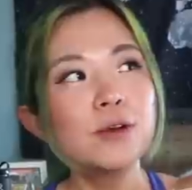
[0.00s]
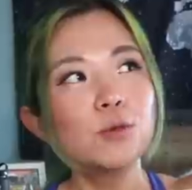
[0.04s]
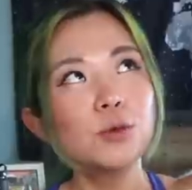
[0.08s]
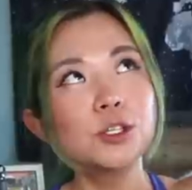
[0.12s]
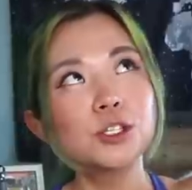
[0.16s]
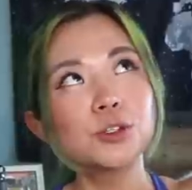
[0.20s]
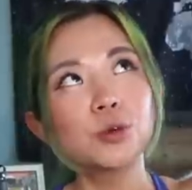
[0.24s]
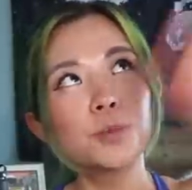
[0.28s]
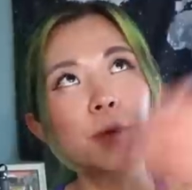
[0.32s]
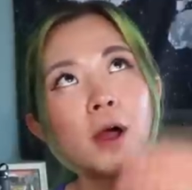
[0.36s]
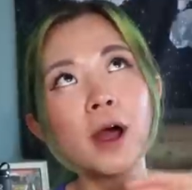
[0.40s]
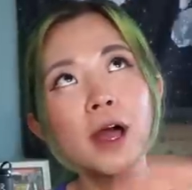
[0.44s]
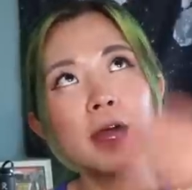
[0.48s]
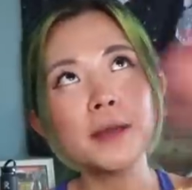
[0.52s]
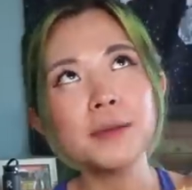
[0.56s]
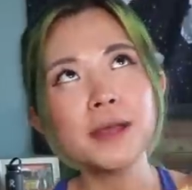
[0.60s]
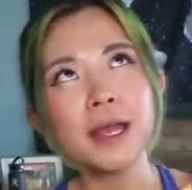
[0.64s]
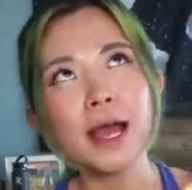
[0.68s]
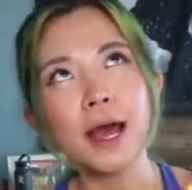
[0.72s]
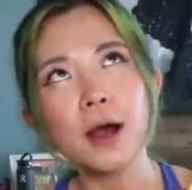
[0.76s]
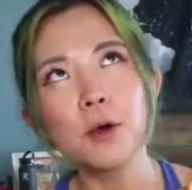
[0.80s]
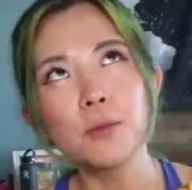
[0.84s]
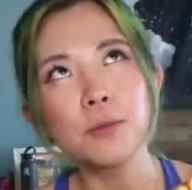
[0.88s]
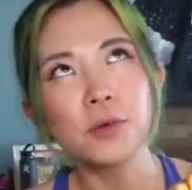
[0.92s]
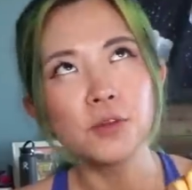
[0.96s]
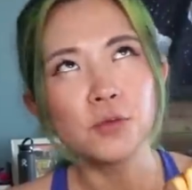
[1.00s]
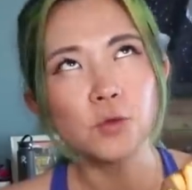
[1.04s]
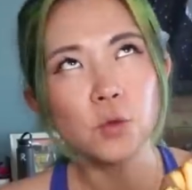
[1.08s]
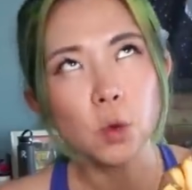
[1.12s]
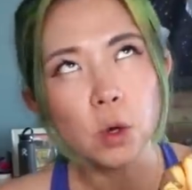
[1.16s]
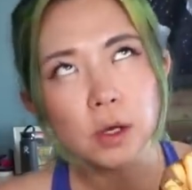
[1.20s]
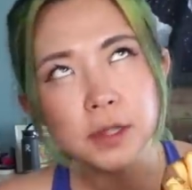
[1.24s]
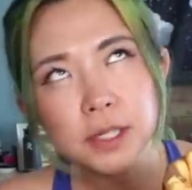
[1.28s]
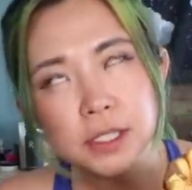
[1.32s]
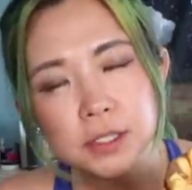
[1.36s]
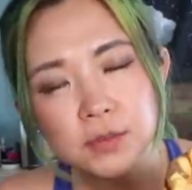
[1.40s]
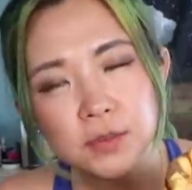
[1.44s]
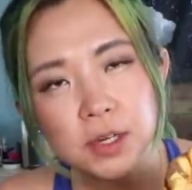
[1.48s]
which will probably be out
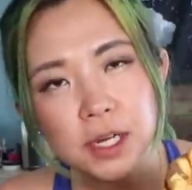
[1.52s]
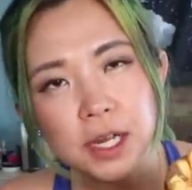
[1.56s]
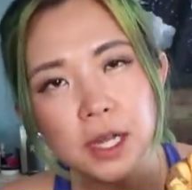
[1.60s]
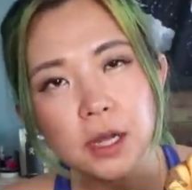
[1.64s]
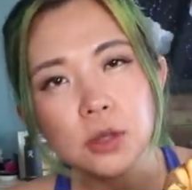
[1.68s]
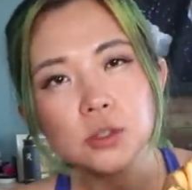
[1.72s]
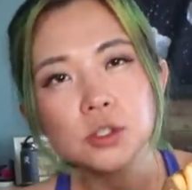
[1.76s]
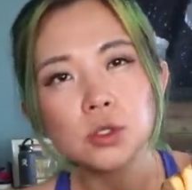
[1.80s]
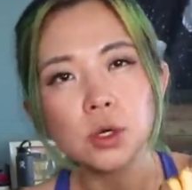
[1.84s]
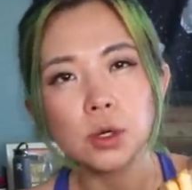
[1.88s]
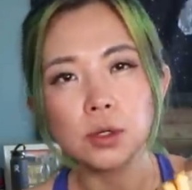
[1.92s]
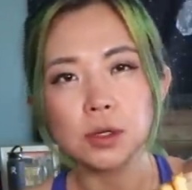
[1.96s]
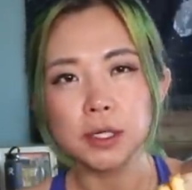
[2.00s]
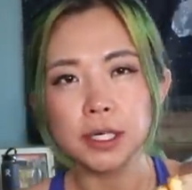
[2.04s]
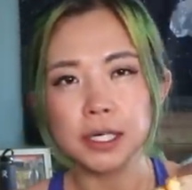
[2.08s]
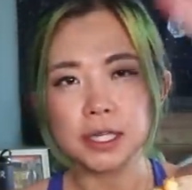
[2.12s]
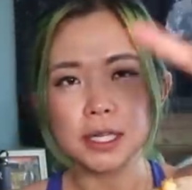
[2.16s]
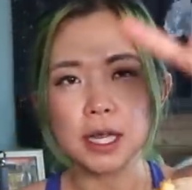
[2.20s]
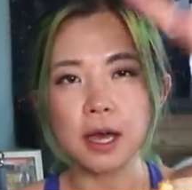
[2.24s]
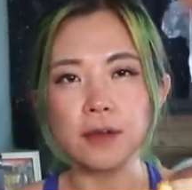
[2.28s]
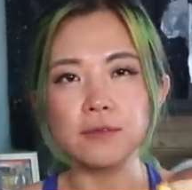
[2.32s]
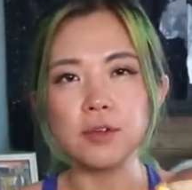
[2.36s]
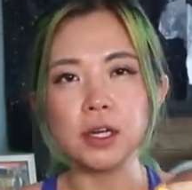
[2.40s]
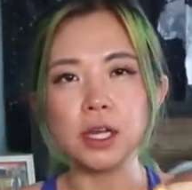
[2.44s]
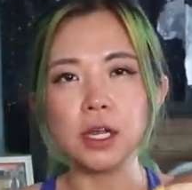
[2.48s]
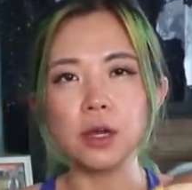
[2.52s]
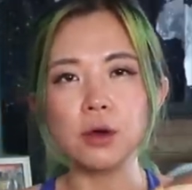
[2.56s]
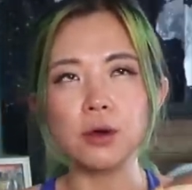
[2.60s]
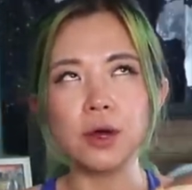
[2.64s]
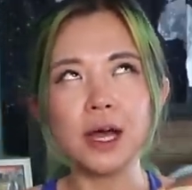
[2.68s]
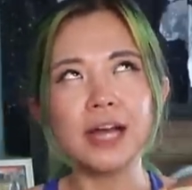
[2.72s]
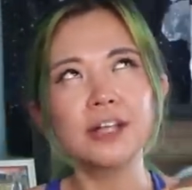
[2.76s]
before this video. So I'll link that video.